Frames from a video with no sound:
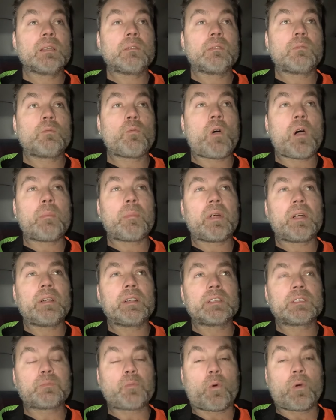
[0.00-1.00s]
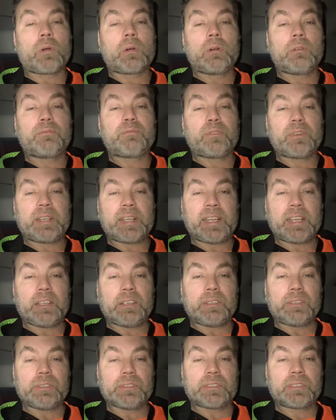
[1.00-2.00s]
Walmart is more for
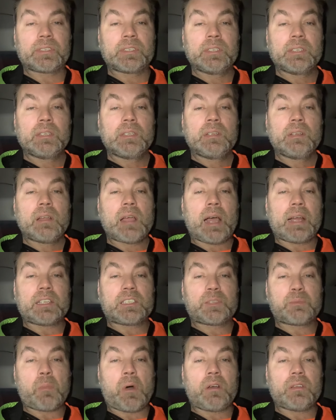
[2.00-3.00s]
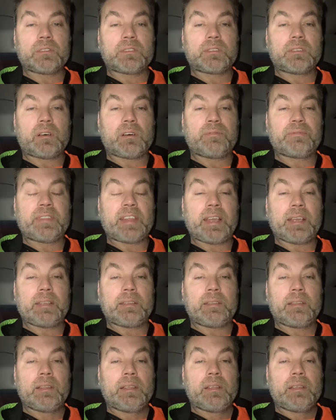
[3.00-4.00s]
deals on small stuff that
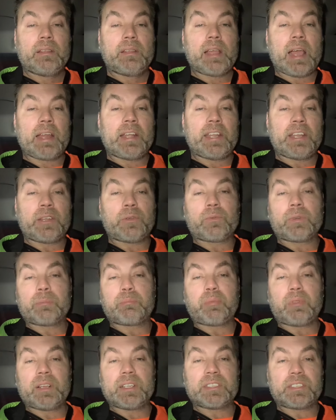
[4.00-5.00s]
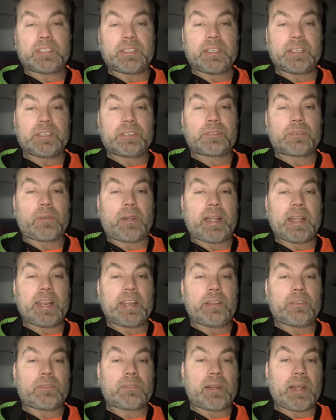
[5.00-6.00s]
I need to replace this or I need
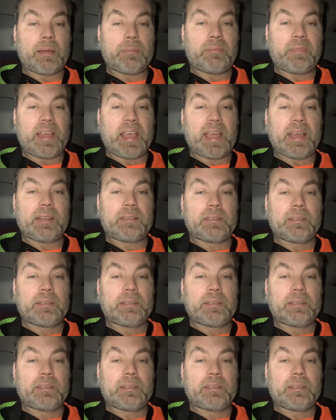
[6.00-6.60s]
to grab that.